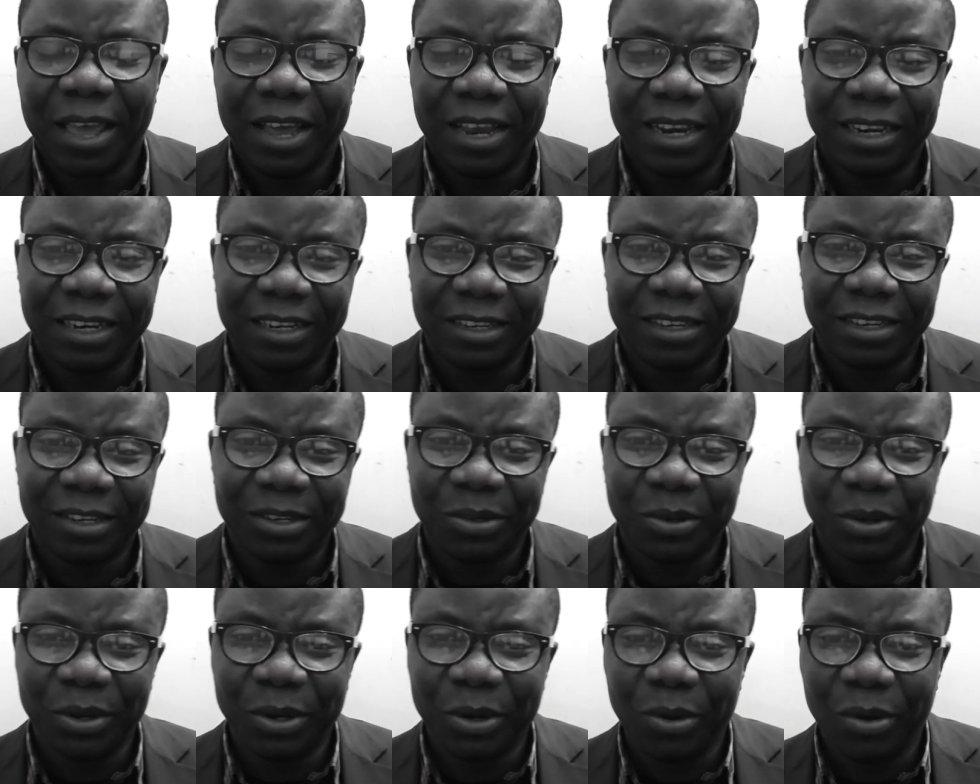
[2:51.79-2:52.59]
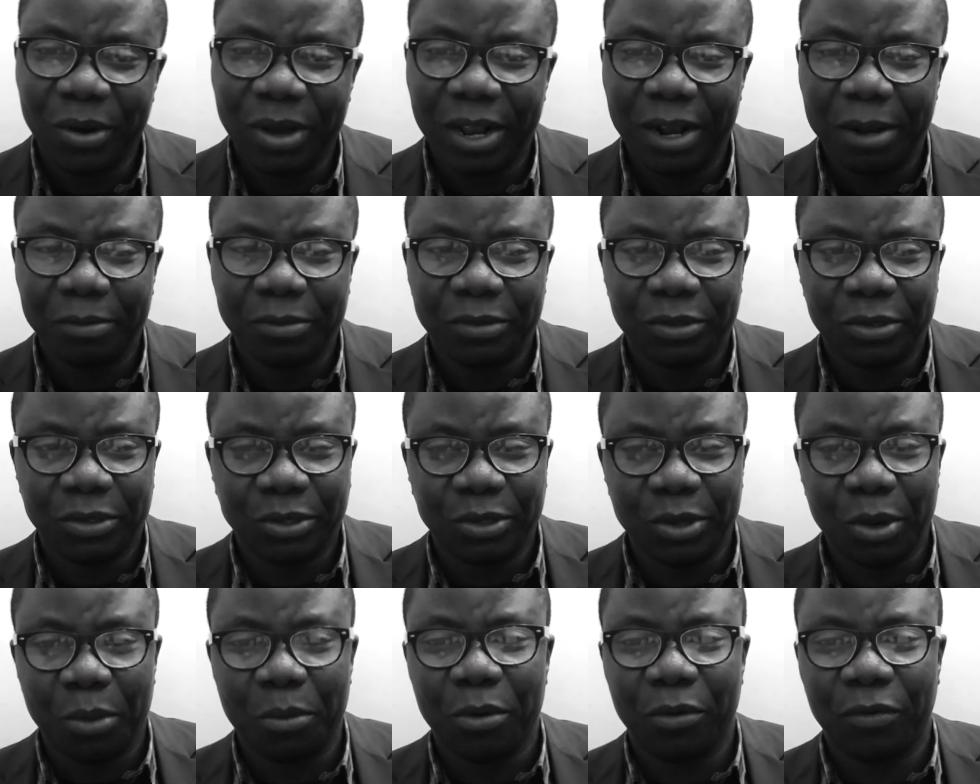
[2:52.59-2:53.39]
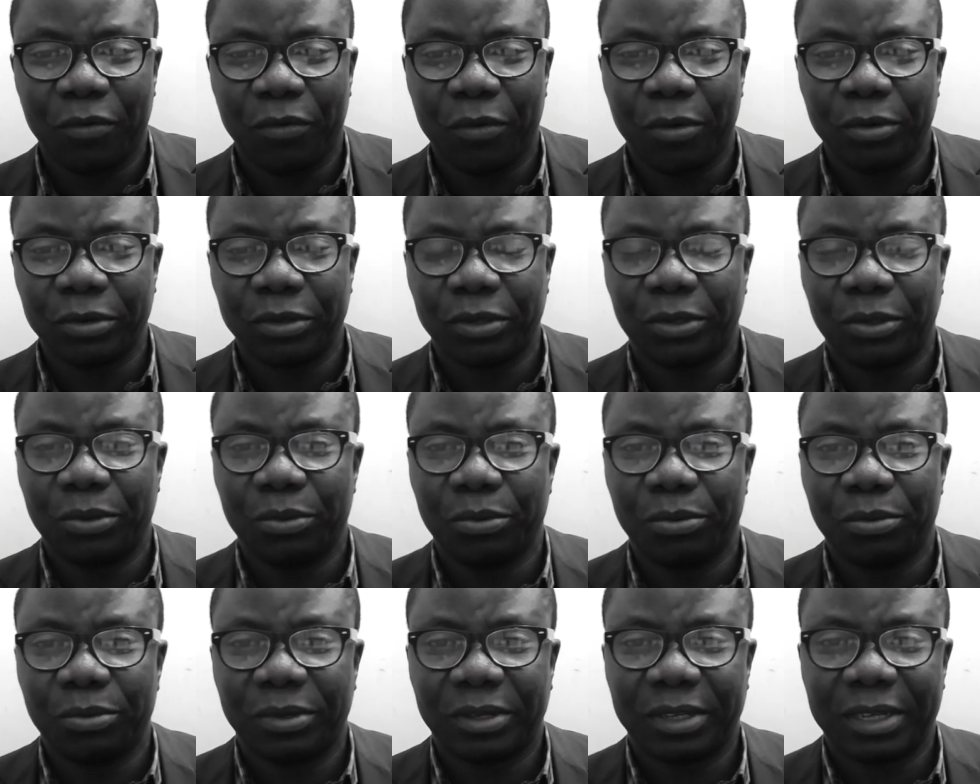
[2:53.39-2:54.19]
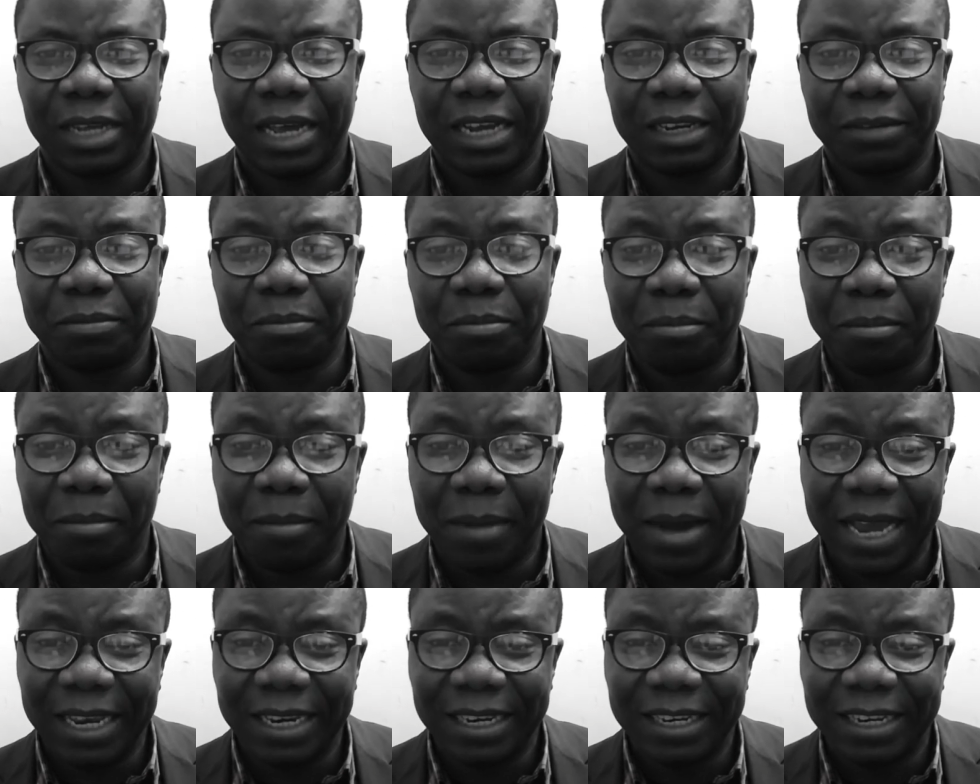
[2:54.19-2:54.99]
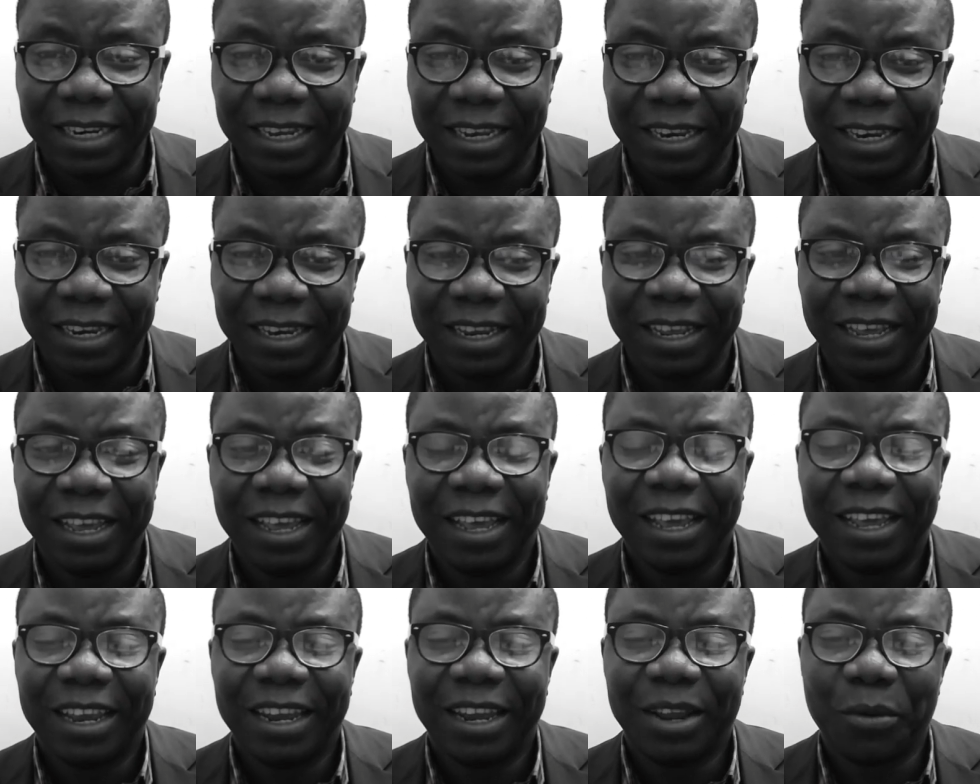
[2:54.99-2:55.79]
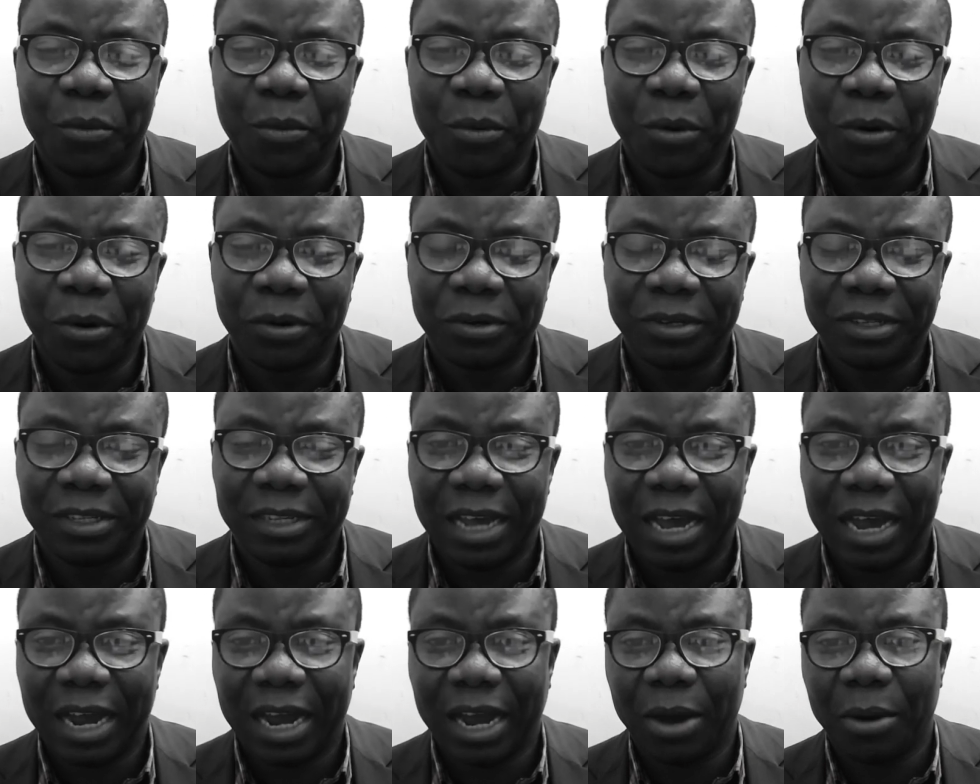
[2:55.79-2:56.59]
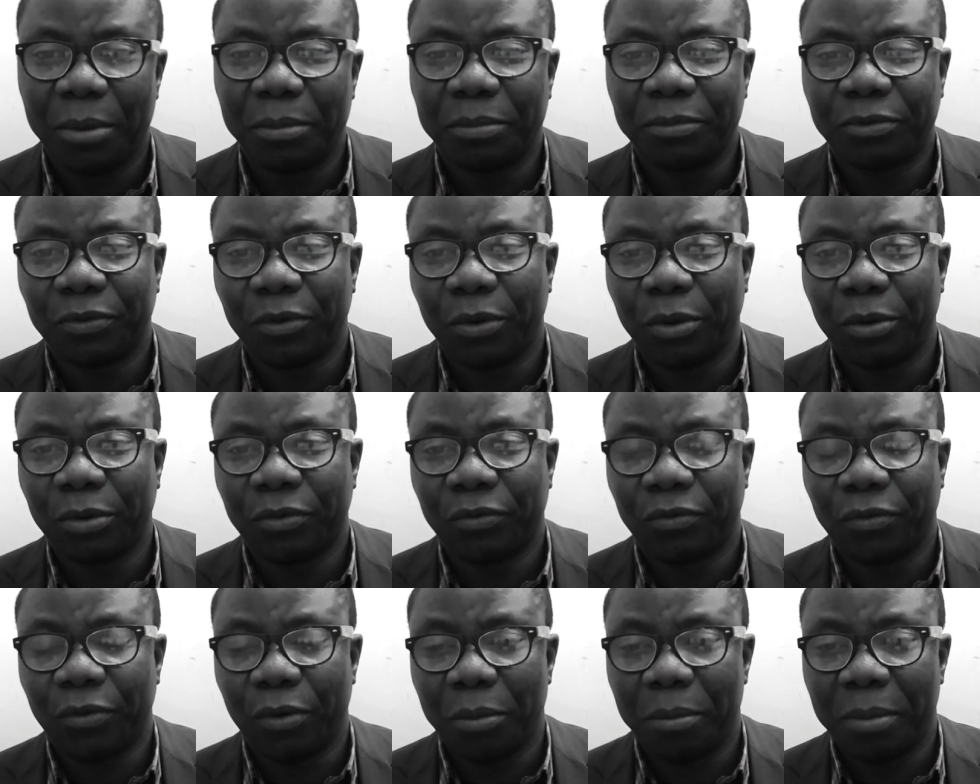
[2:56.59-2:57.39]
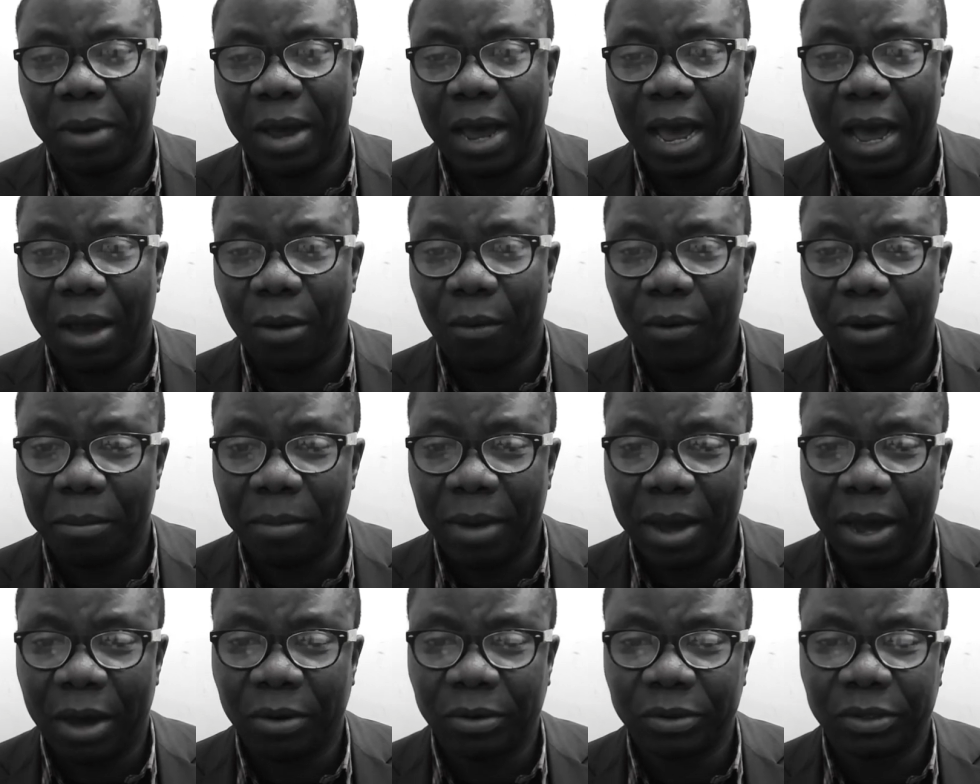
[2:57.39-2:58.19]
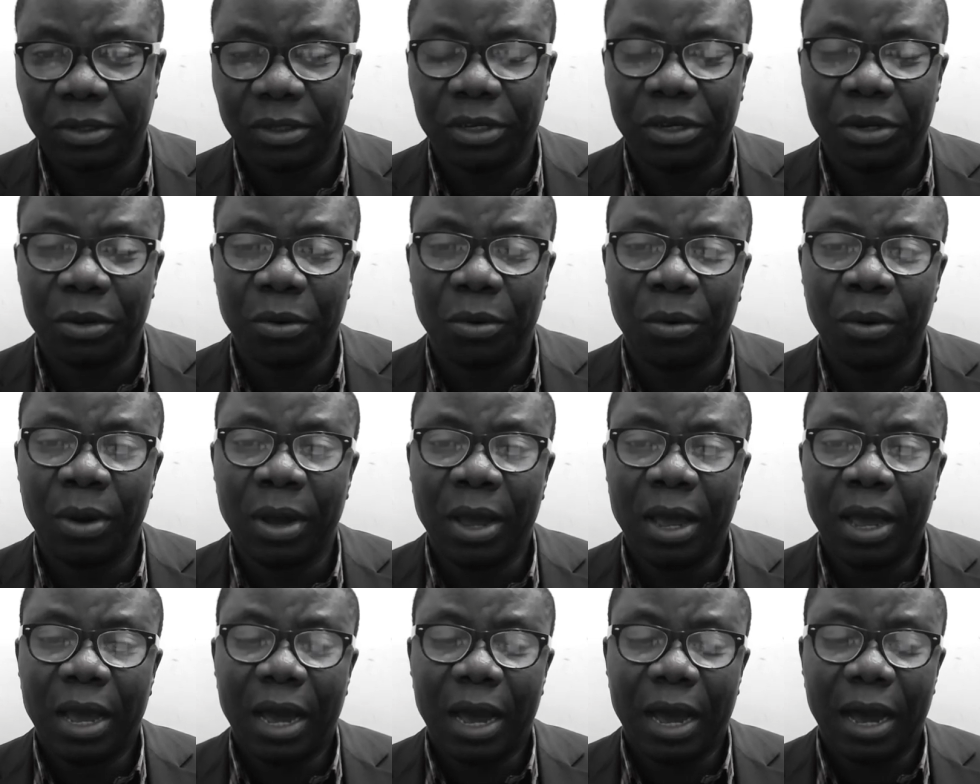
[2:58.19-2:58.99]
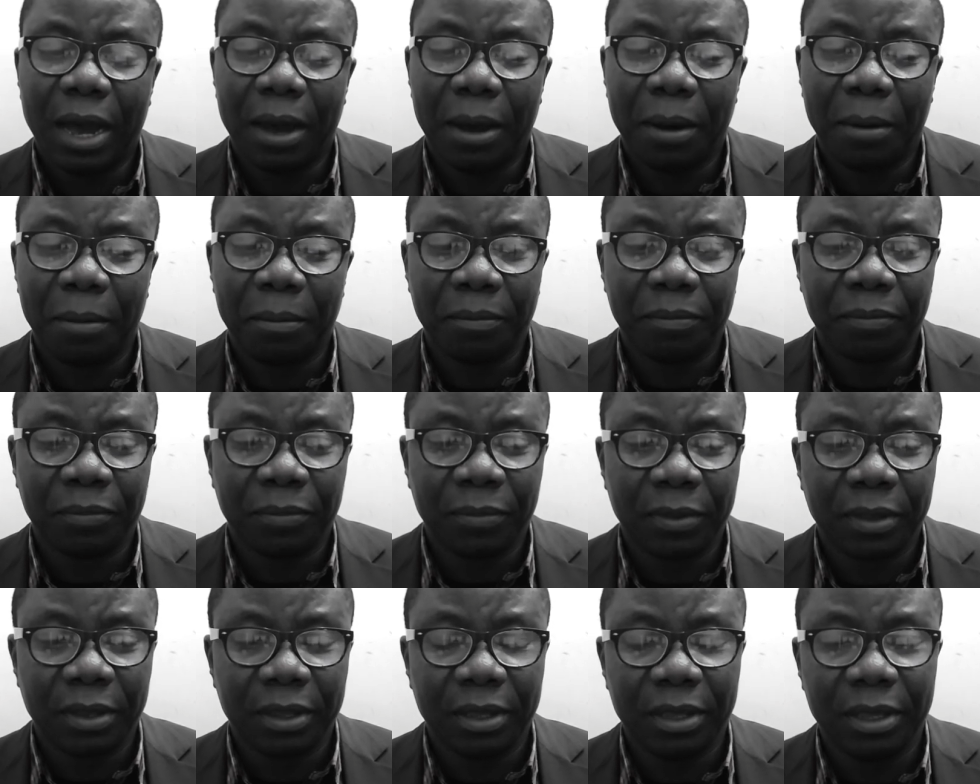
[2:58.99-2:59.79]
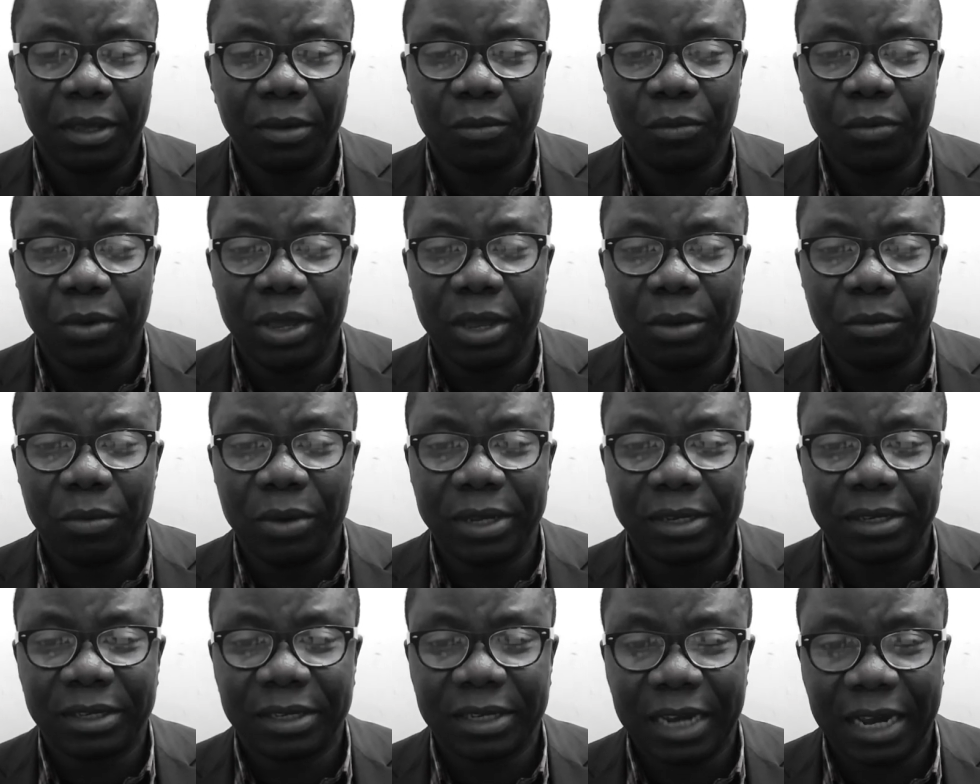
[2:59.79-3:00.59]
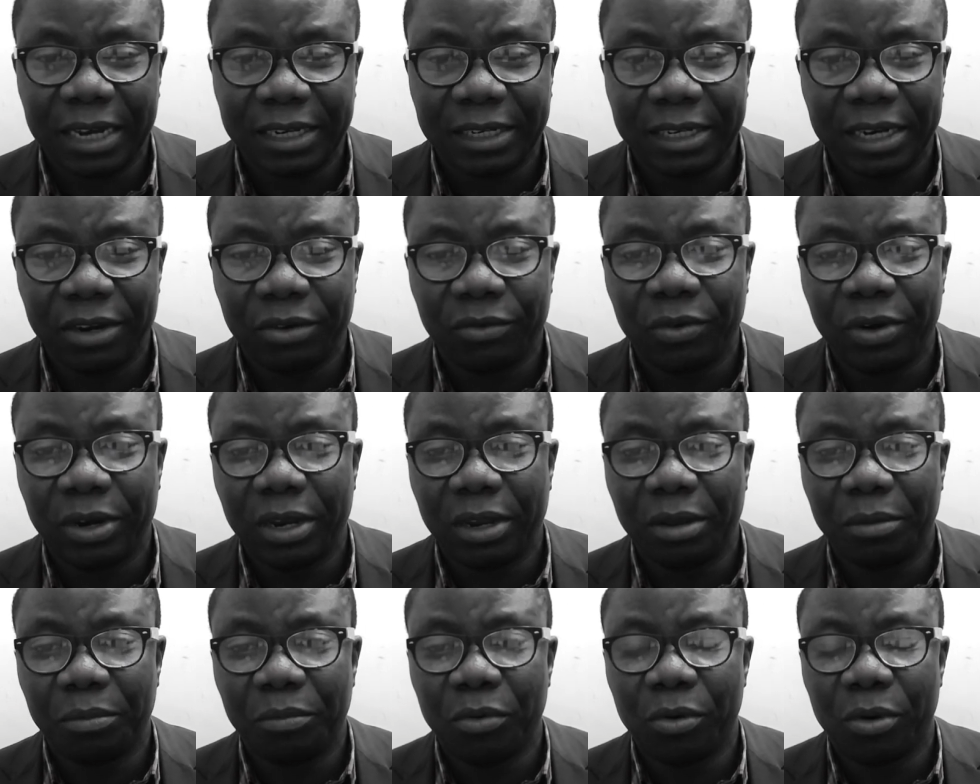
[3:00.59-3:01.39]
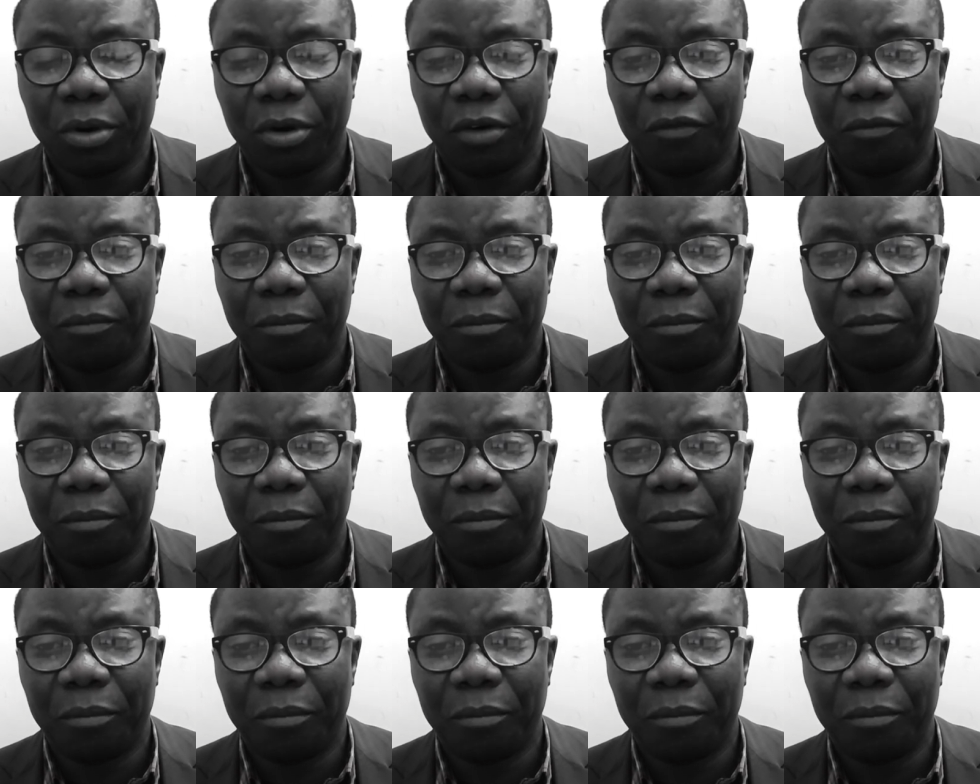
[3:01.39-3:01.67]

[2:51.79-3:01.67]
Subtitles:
This is going to help some of us to start minding the words that comes forth from our mouth. You know, we started reading the book of